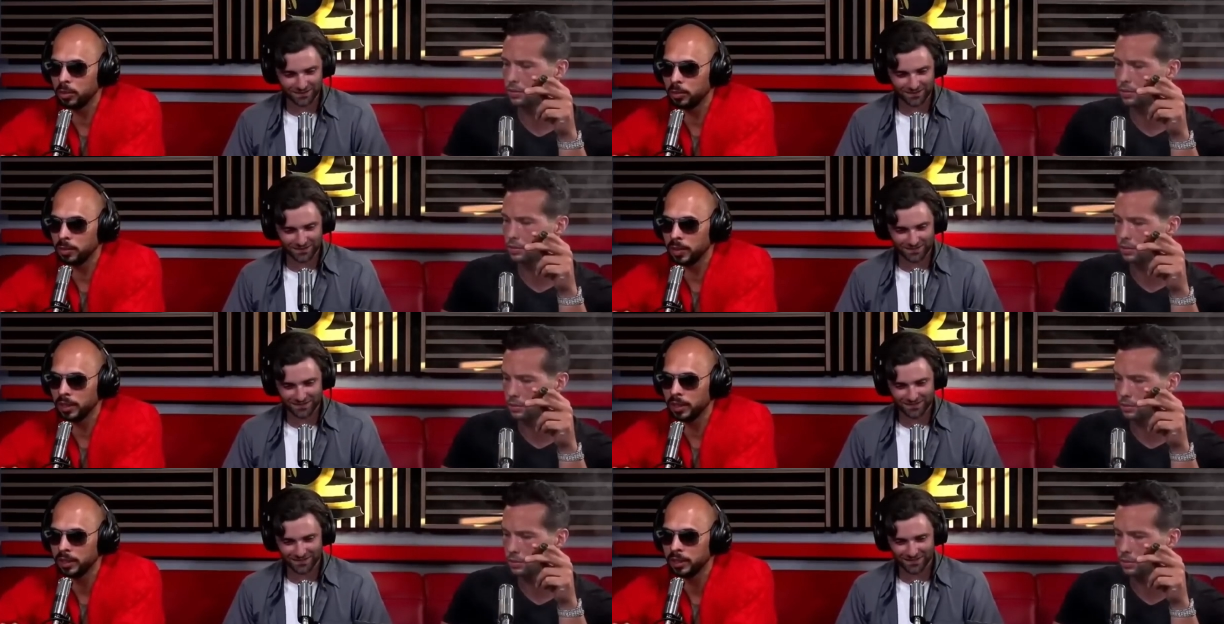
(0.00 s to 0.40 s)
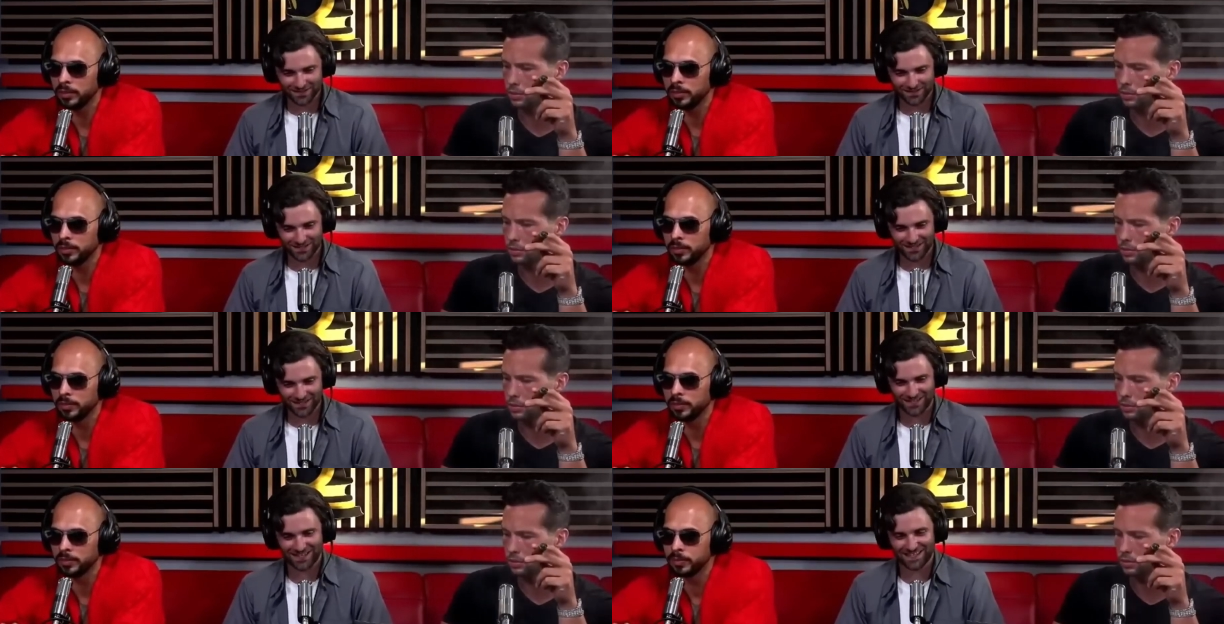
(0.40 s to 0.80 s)
Speaker 1: nobody.
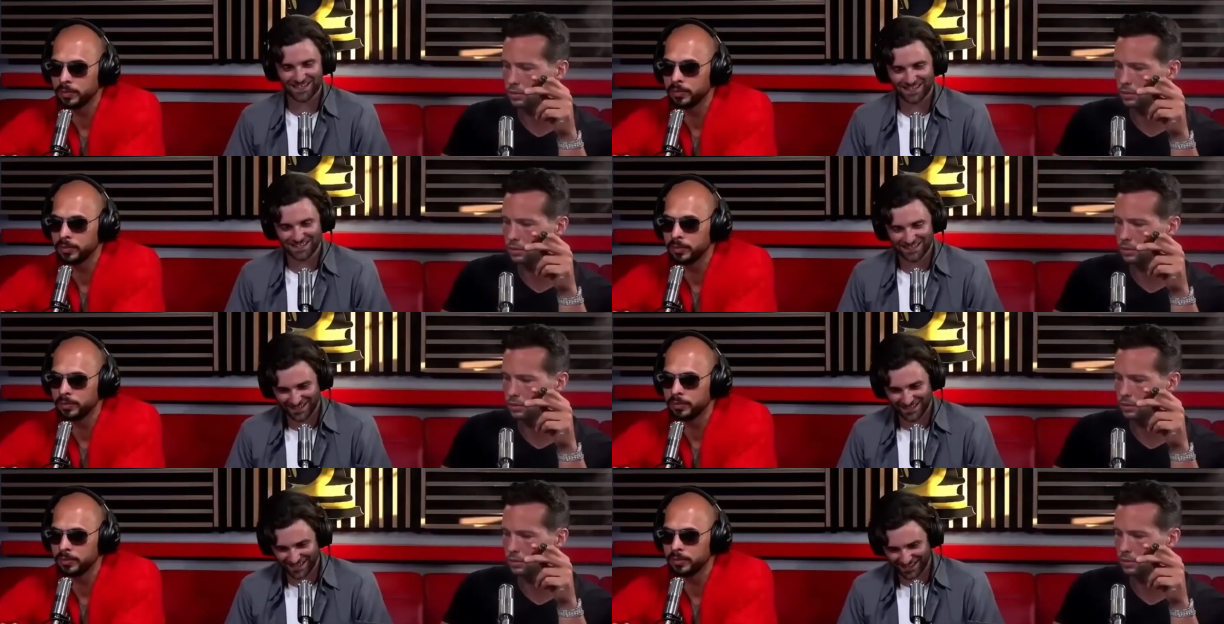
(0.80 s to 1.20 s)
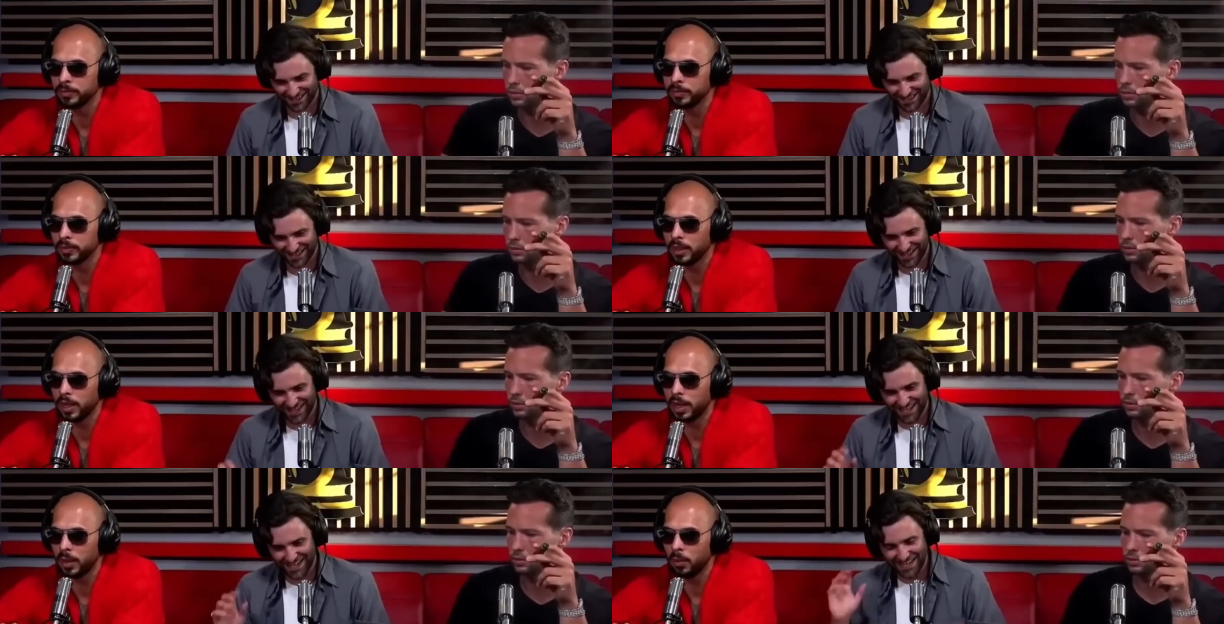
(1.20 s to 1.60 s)

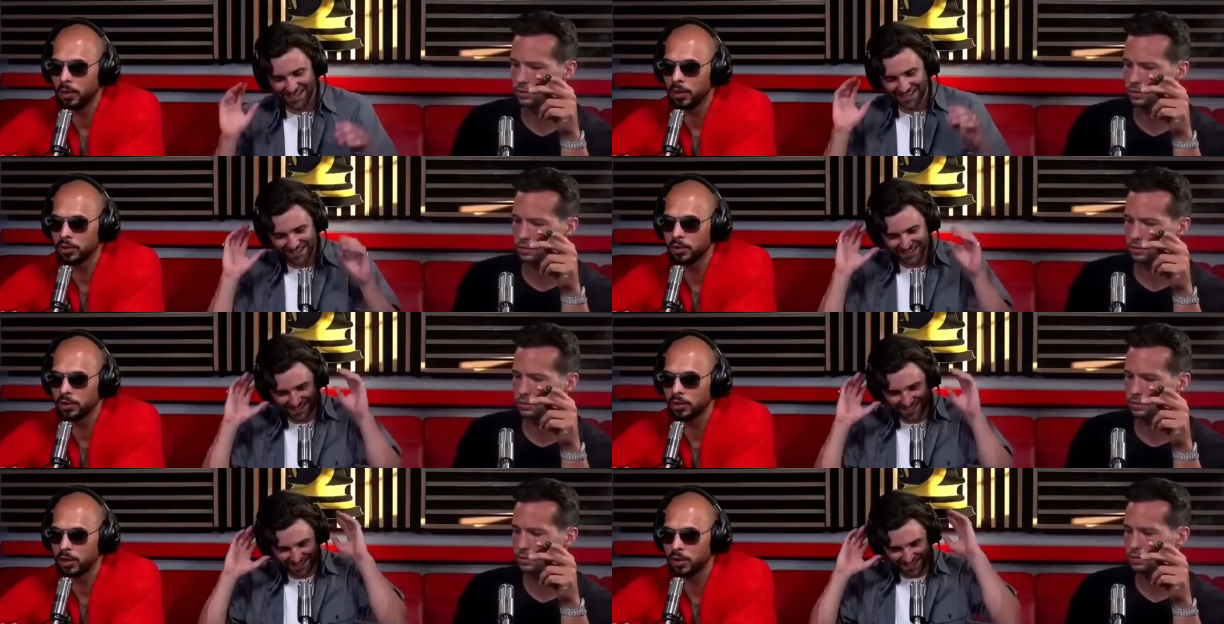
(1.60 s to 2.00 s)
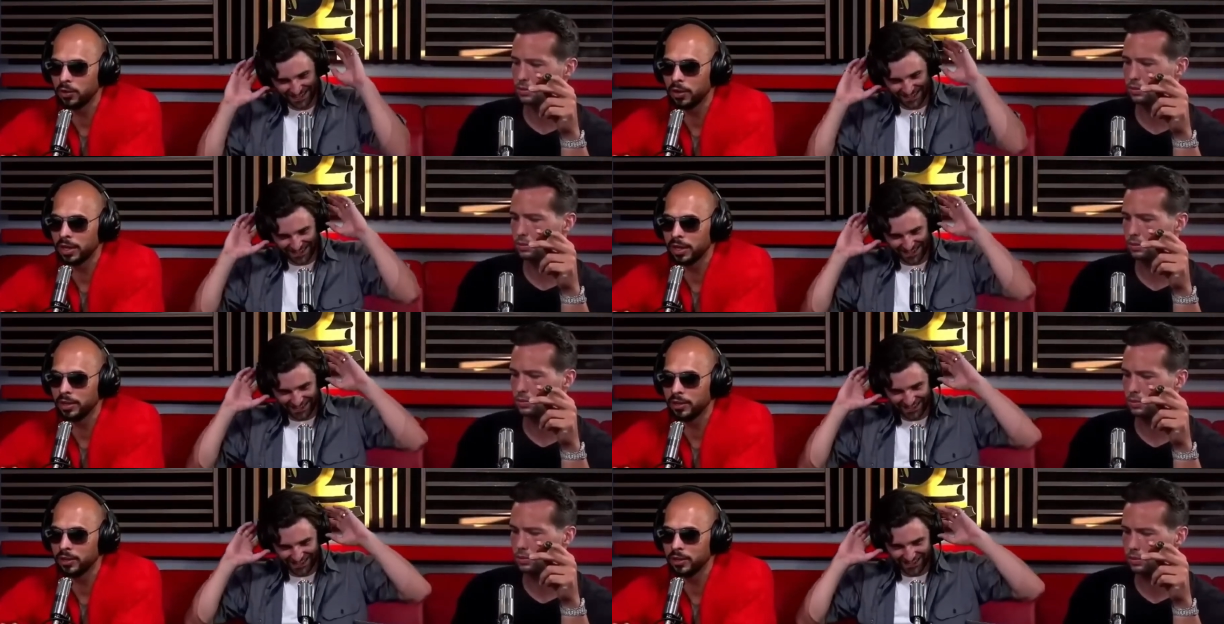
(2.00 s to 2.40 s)
I want you to know
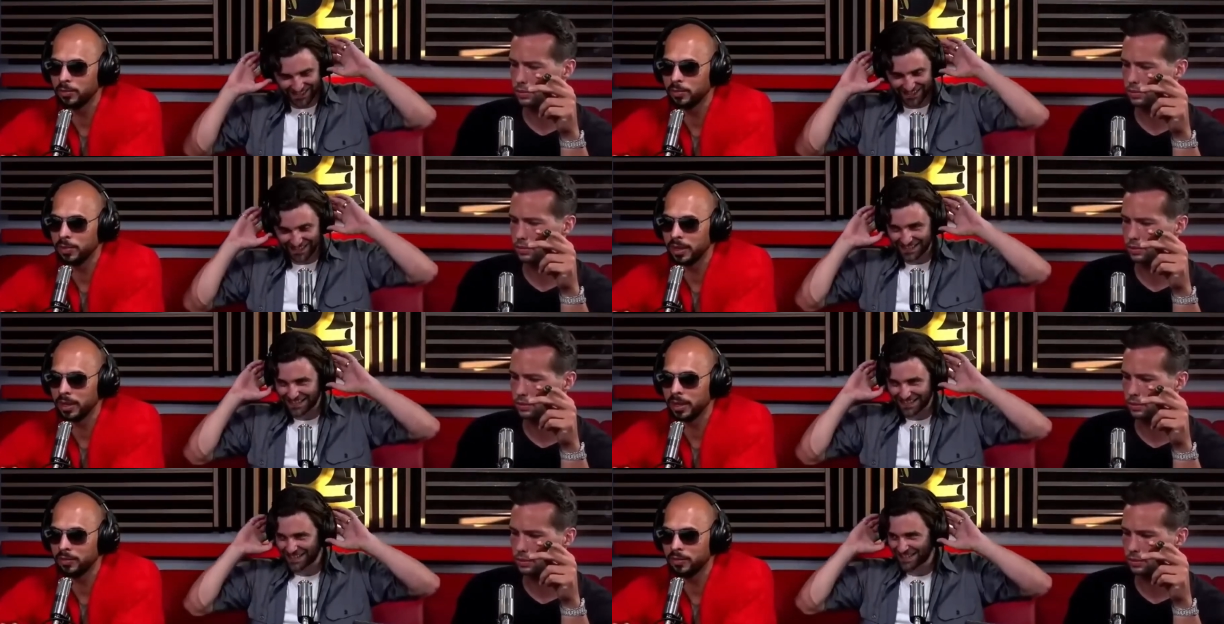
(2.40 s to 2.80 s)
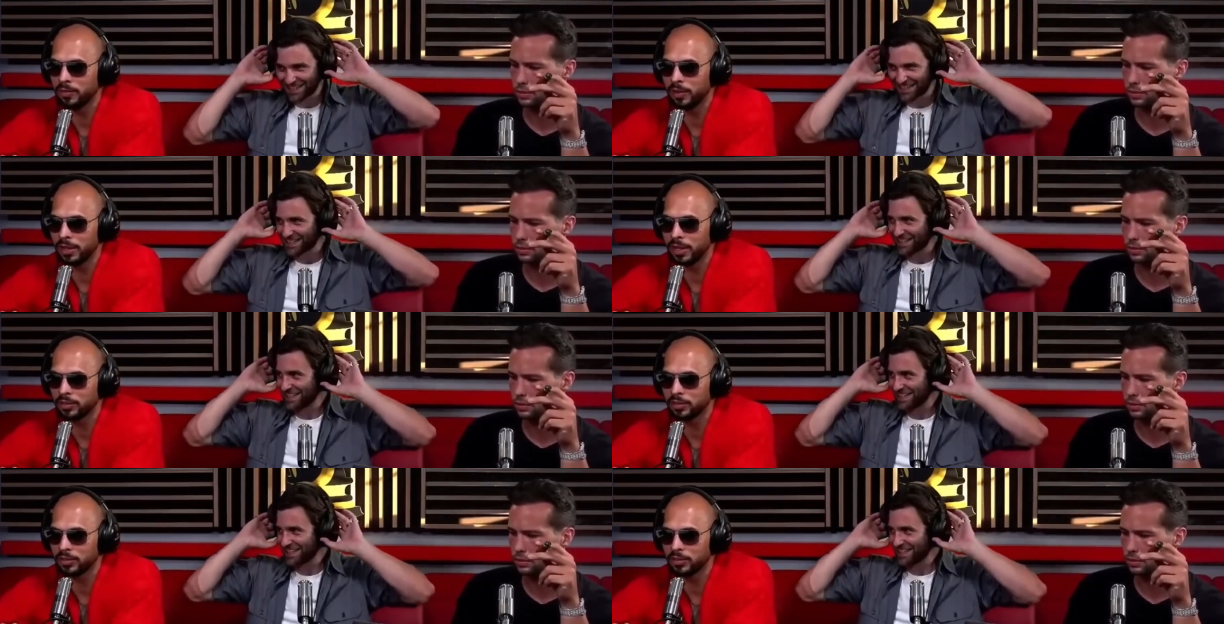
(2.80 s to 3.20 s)
that you've been a
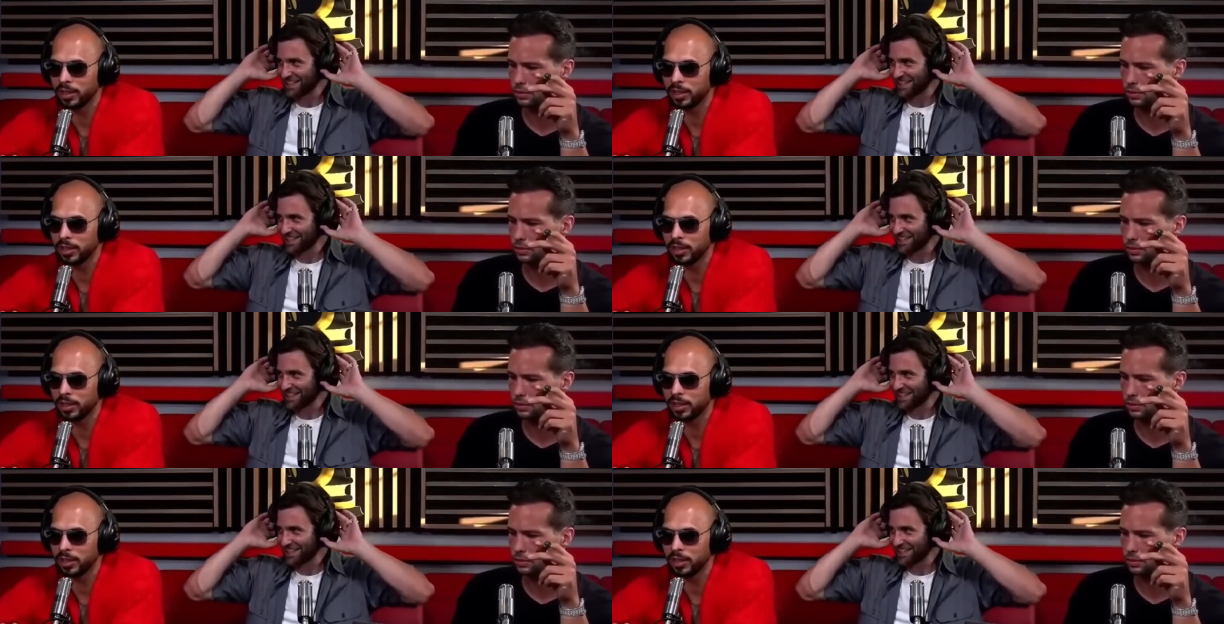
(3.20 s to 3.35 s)
fantastic